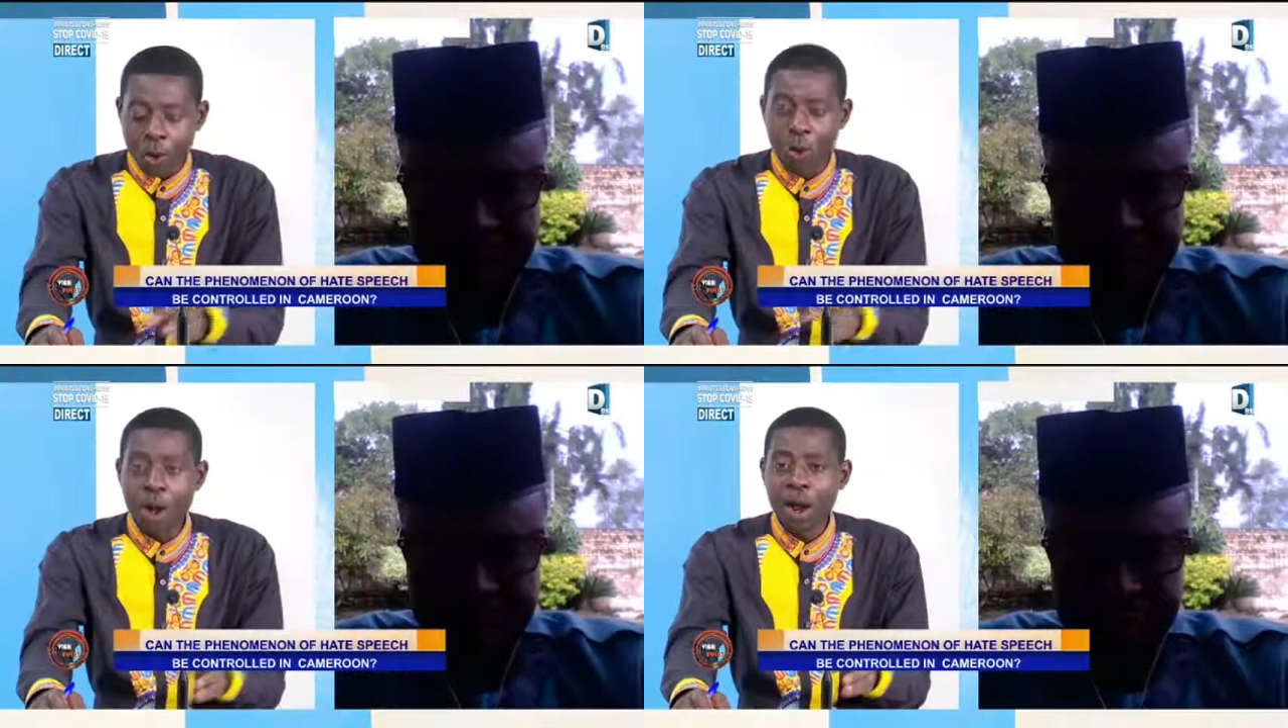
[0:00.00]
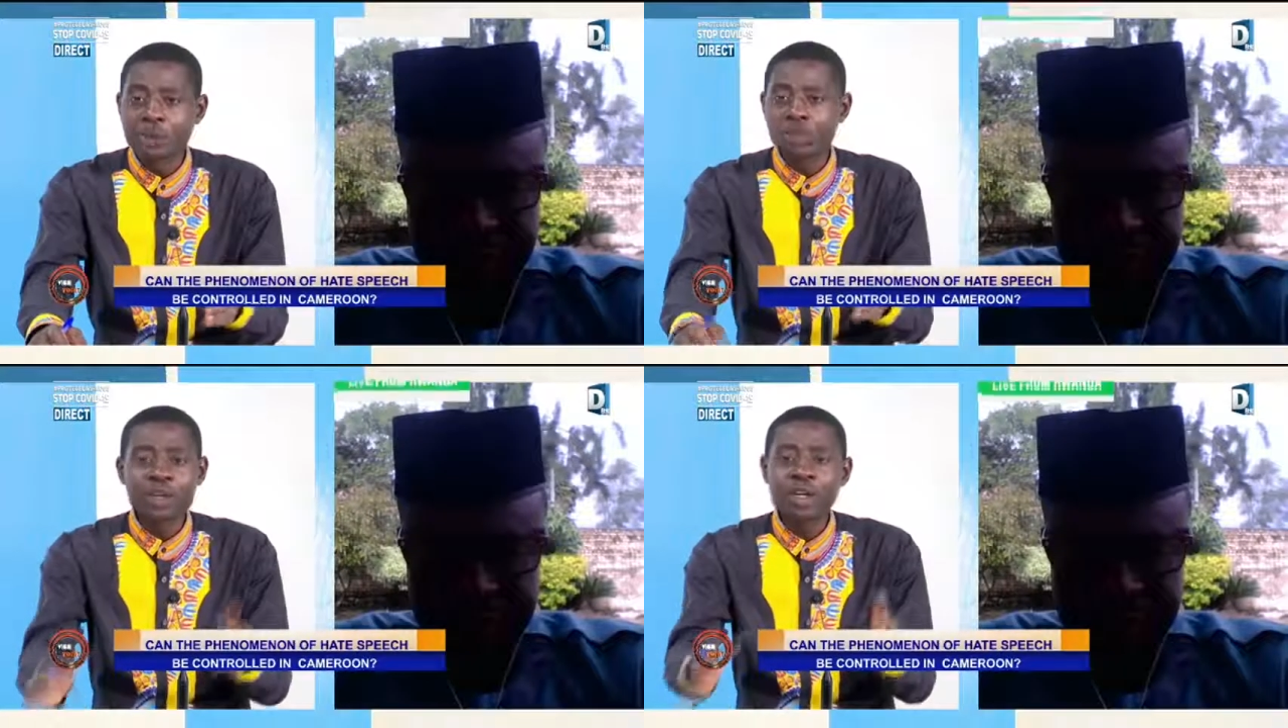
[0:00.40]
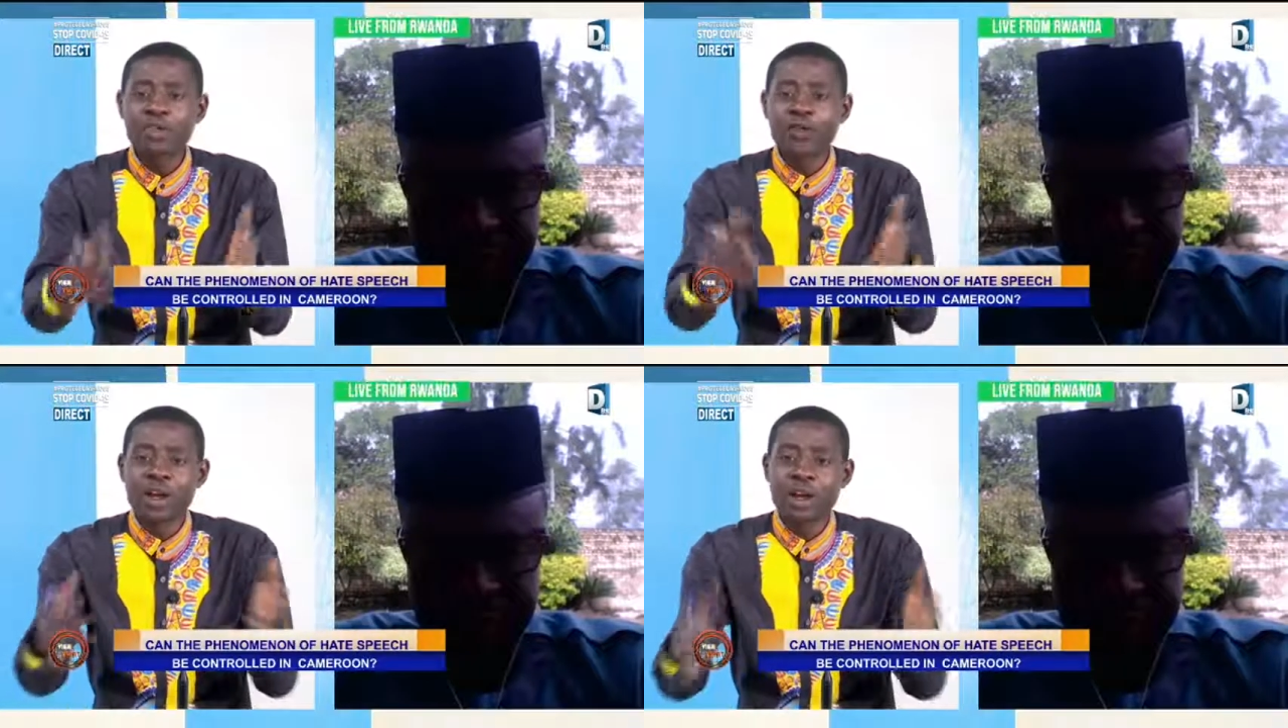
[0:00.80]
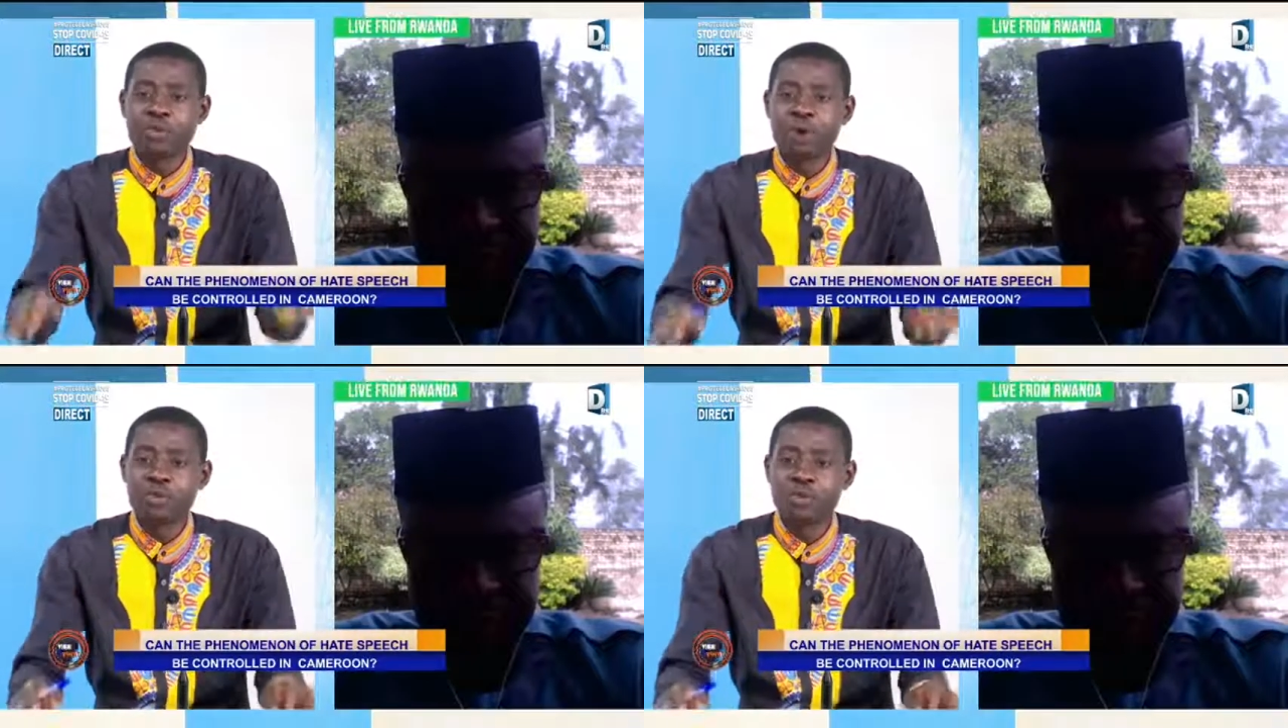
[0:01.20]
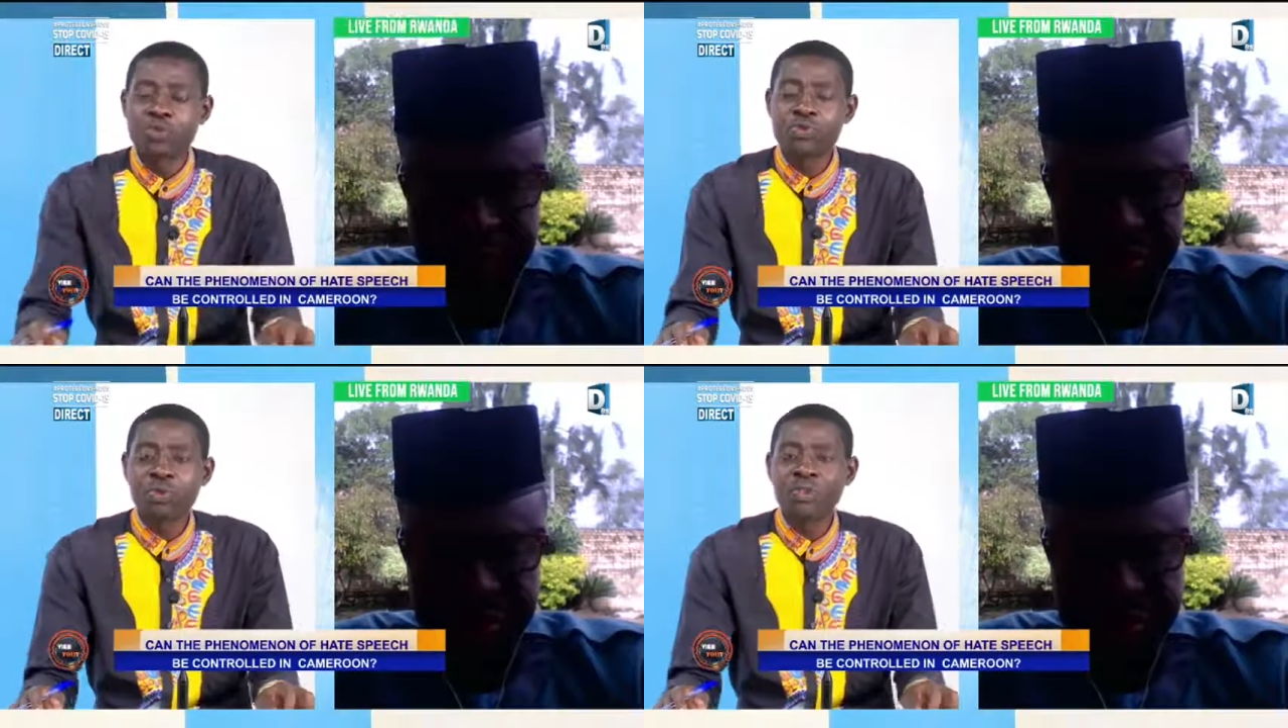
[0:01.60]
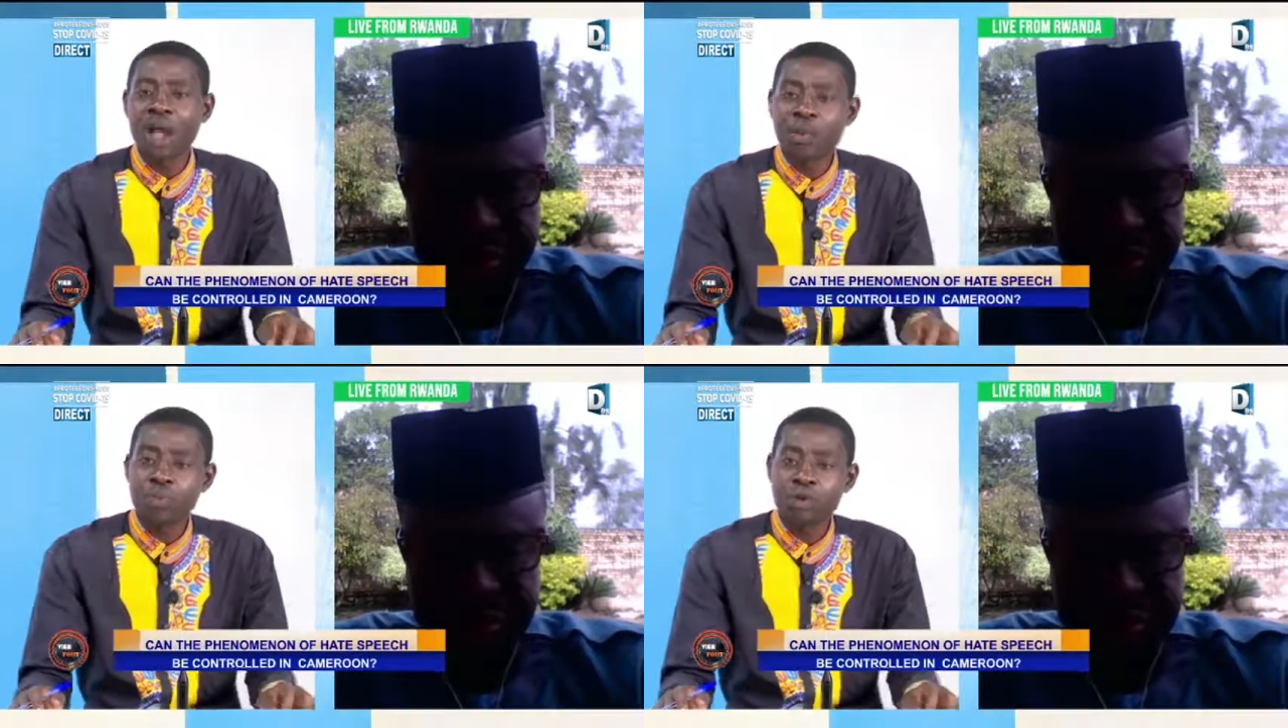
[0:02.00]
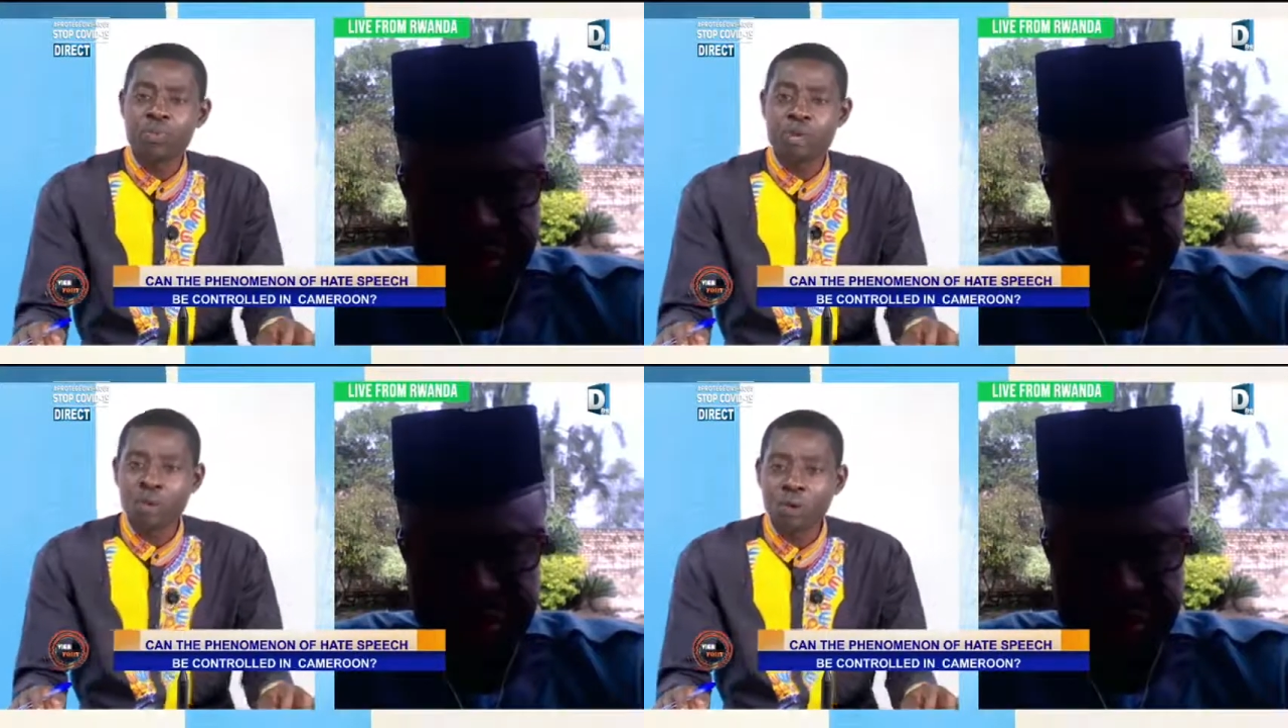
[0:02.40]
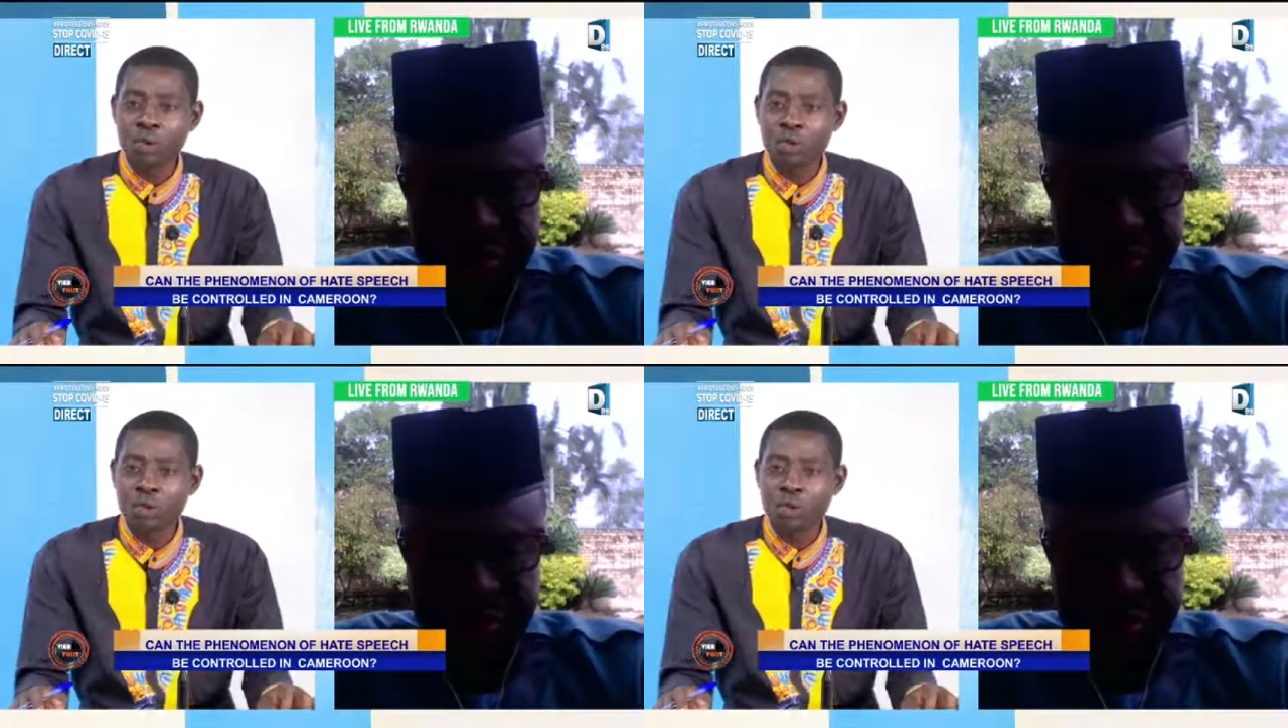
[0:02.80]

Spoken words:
I just wanted to find out from you, does Cameroon belong